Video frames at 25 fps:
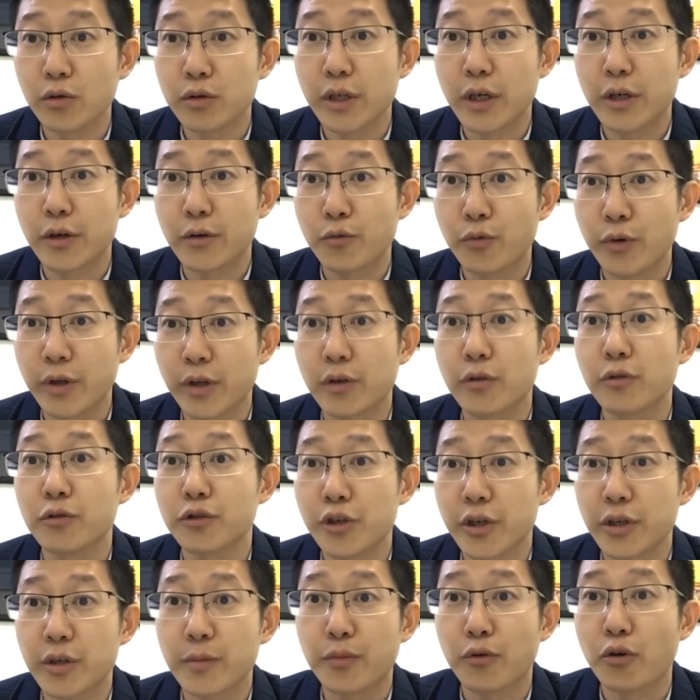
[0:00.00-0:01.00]
they
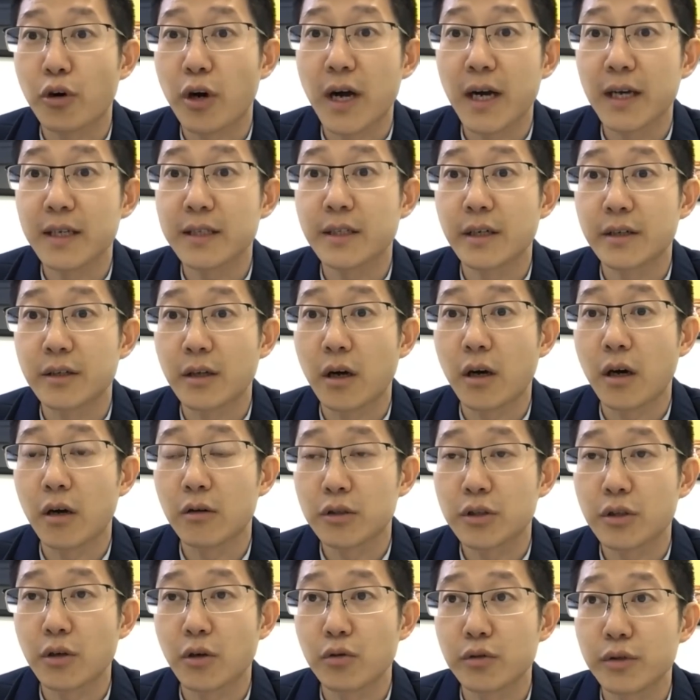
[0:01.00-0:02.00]
renegotiate the price, and
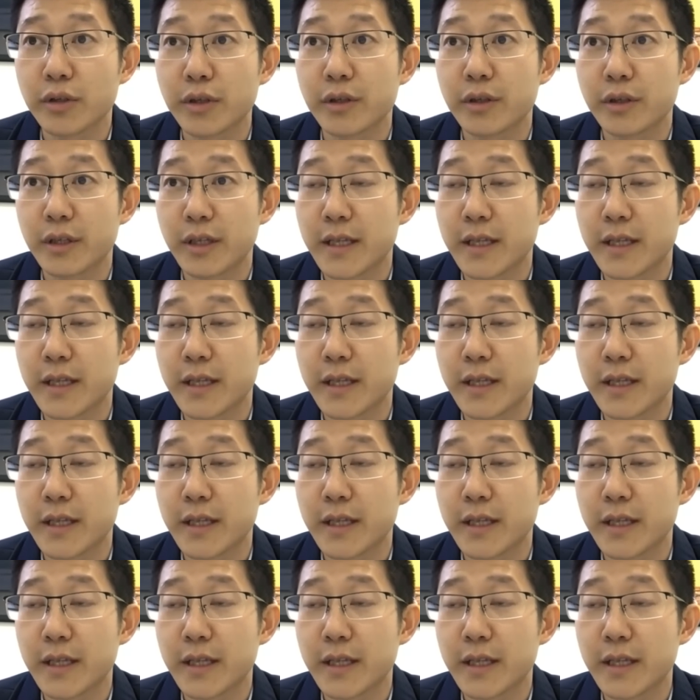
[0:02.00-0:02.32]
also